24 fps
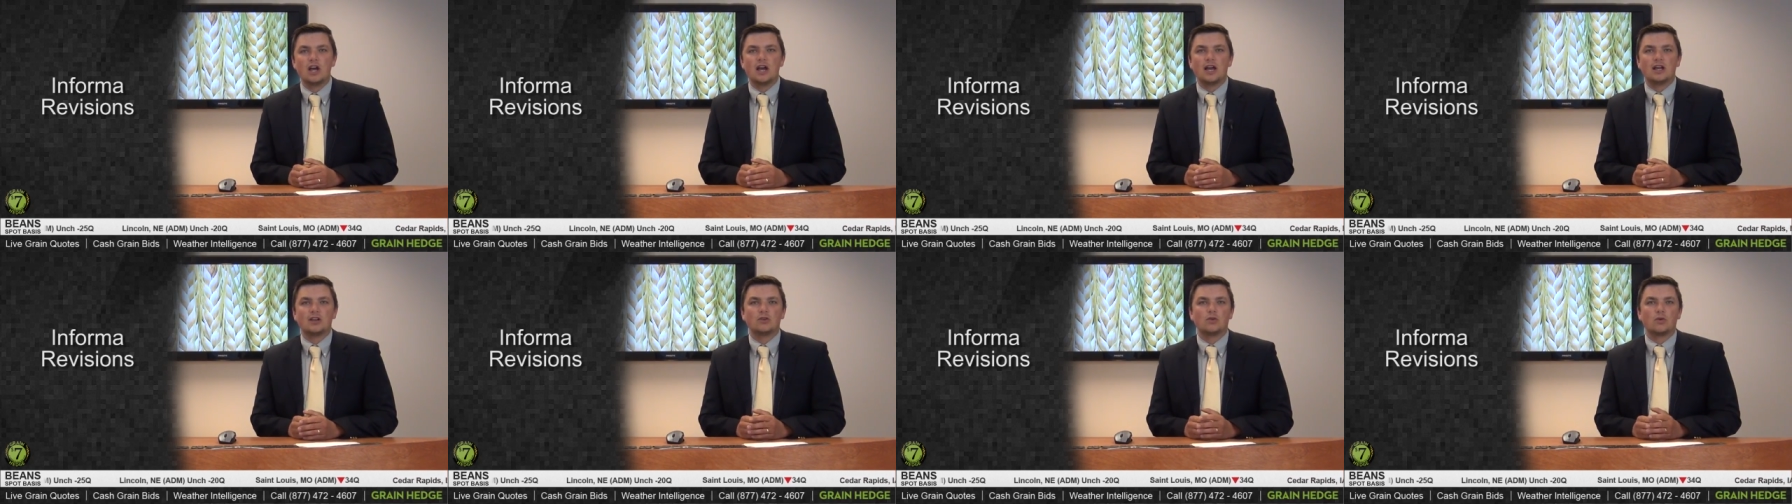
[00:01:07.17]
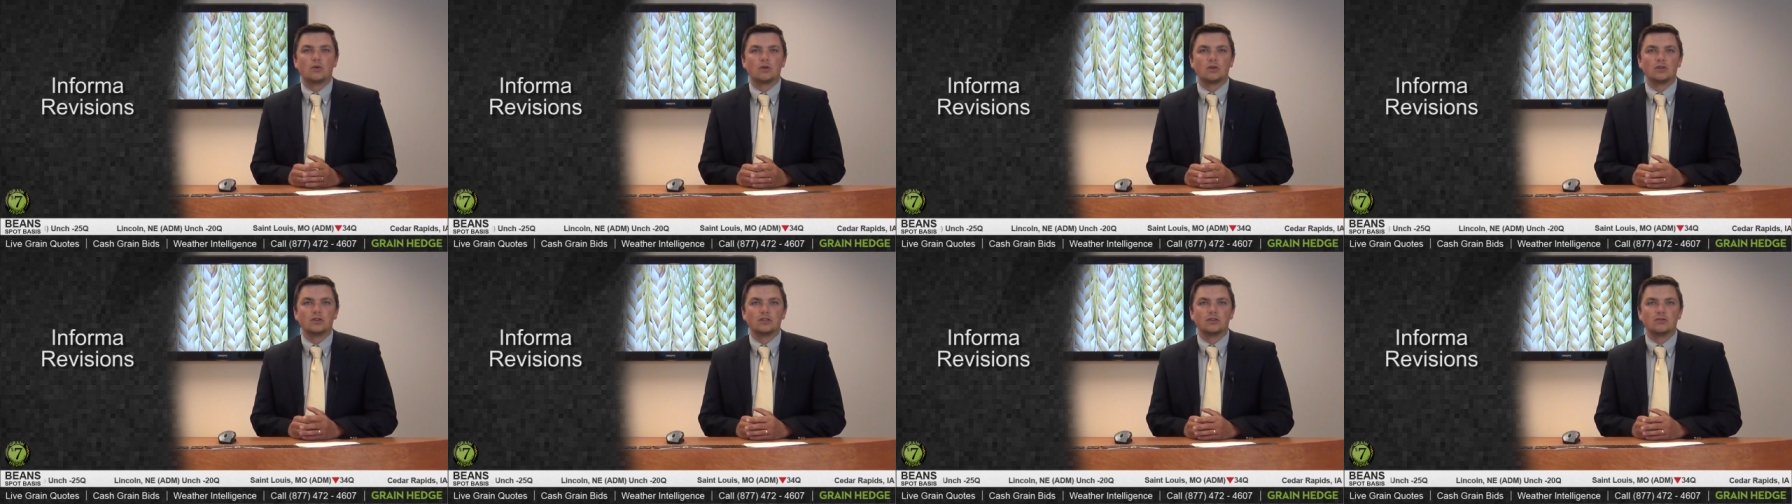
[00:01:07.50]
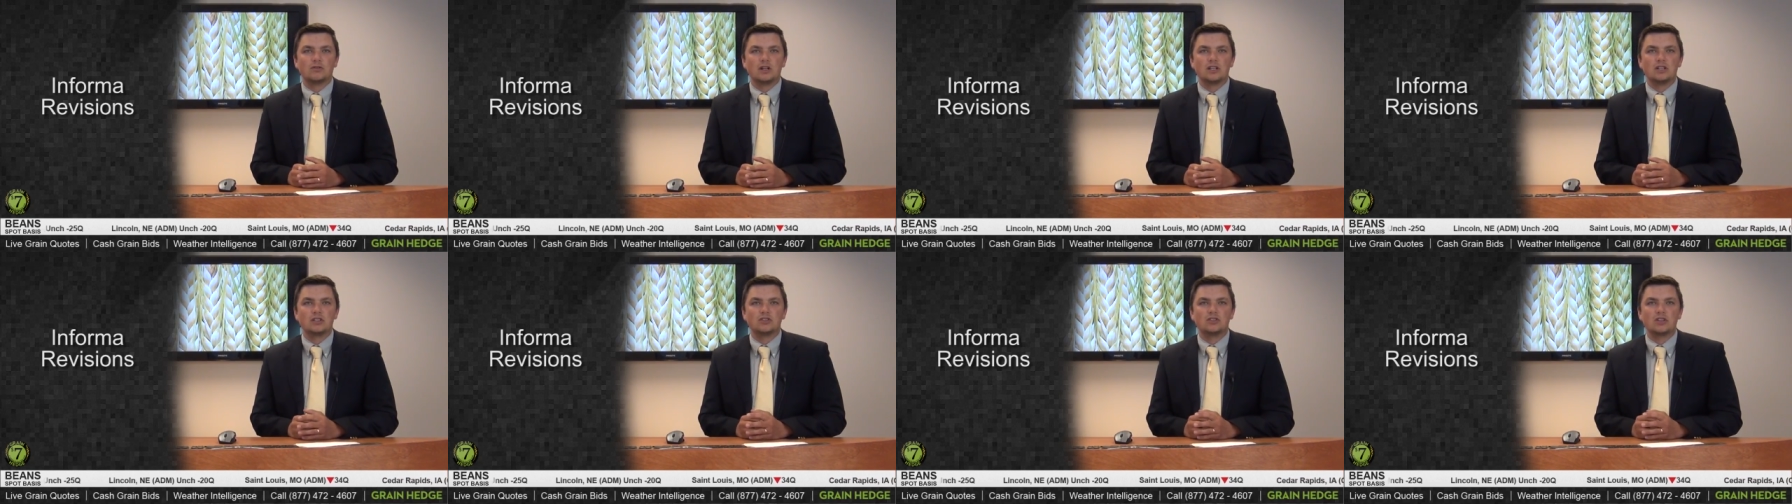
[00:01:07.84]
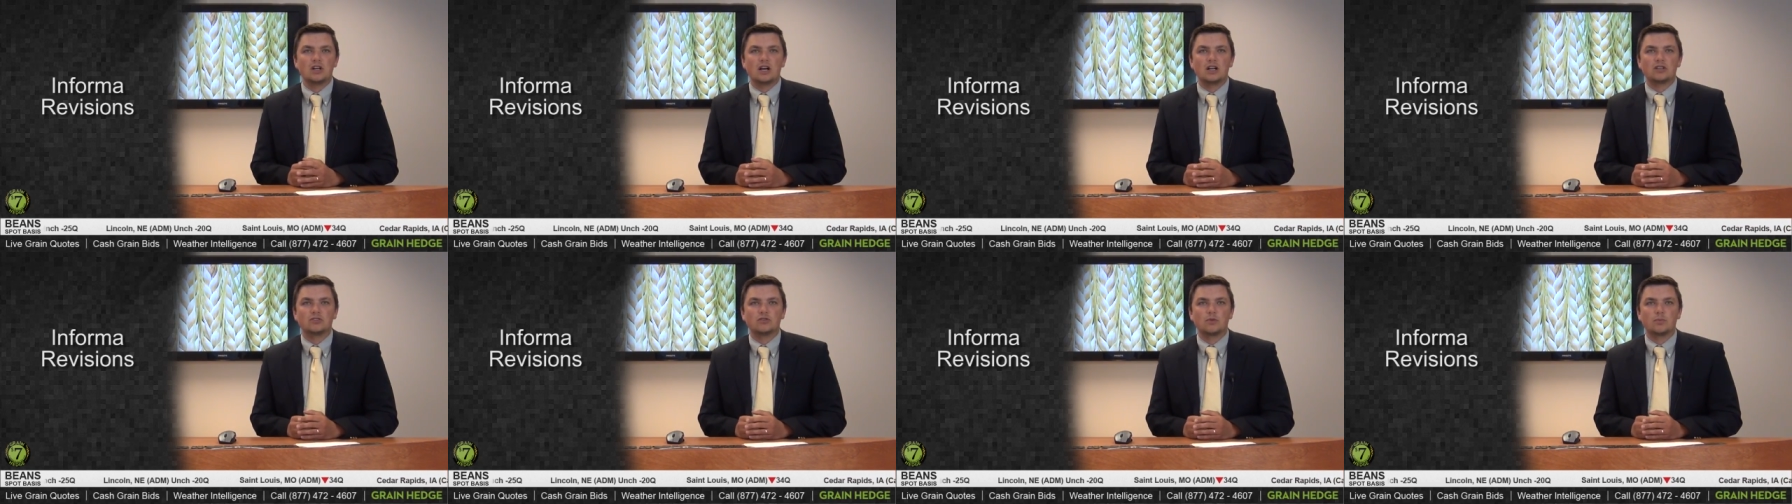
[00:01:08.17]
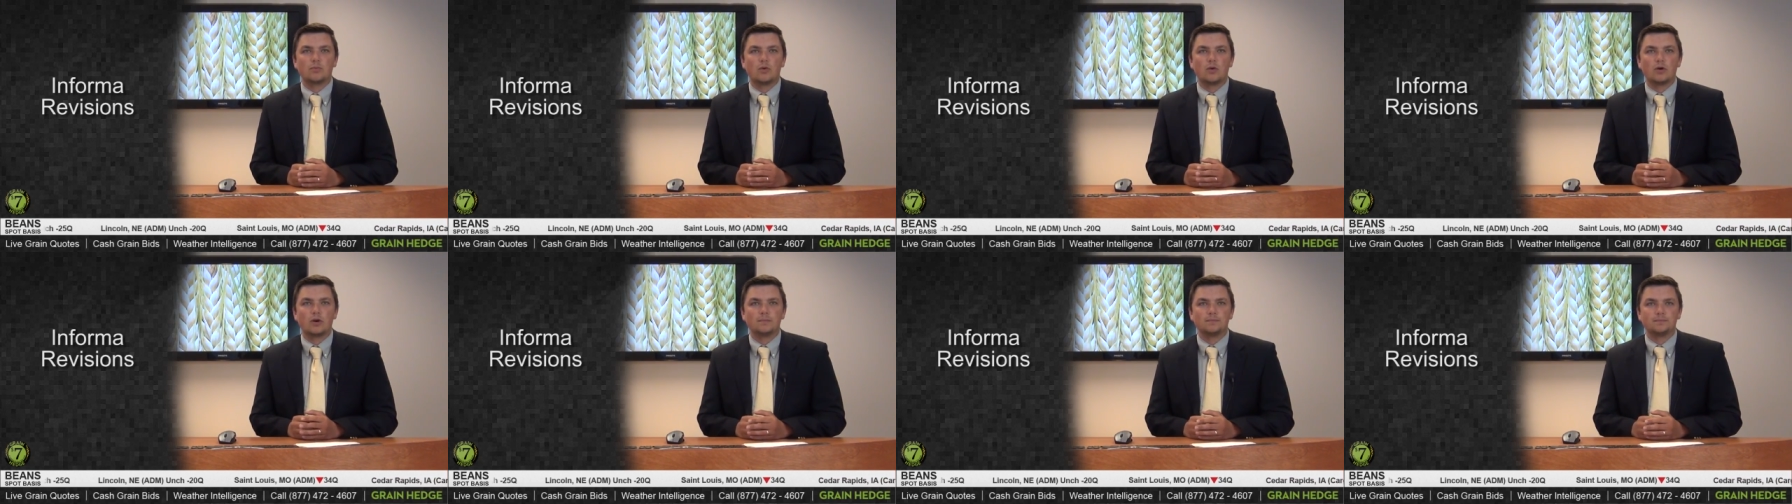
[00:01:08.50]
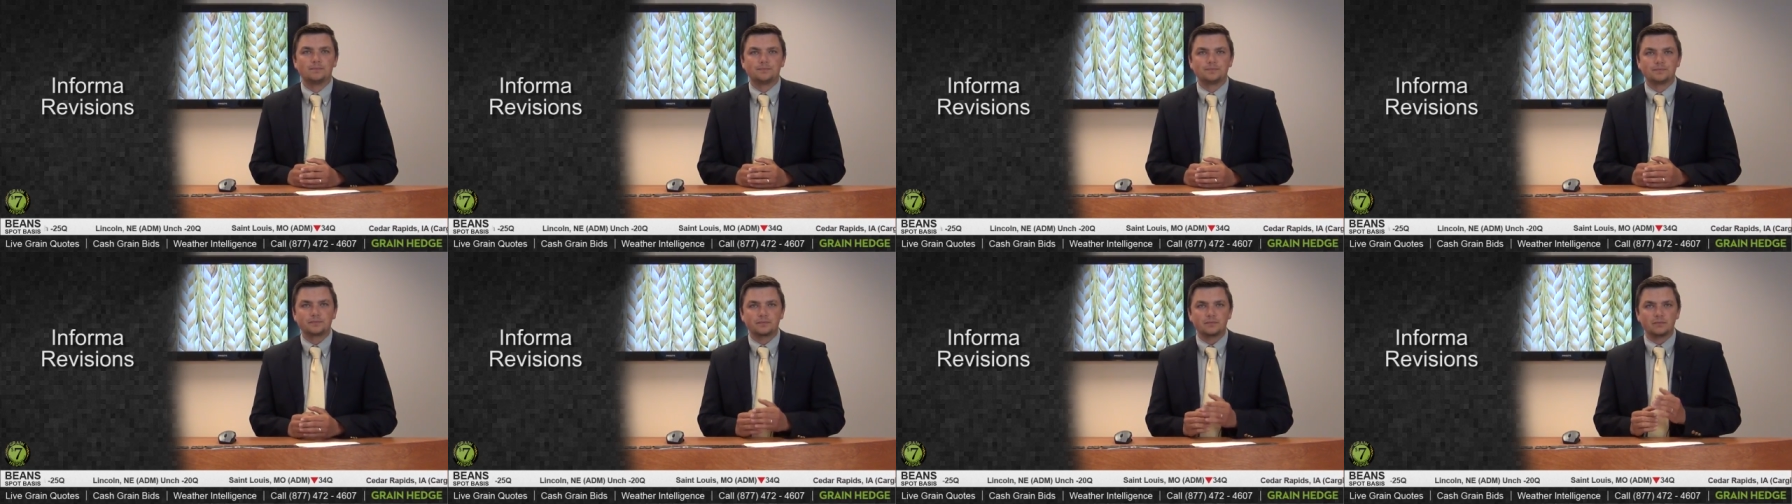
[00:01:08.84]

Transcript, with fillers: and quarterly grain stocks report.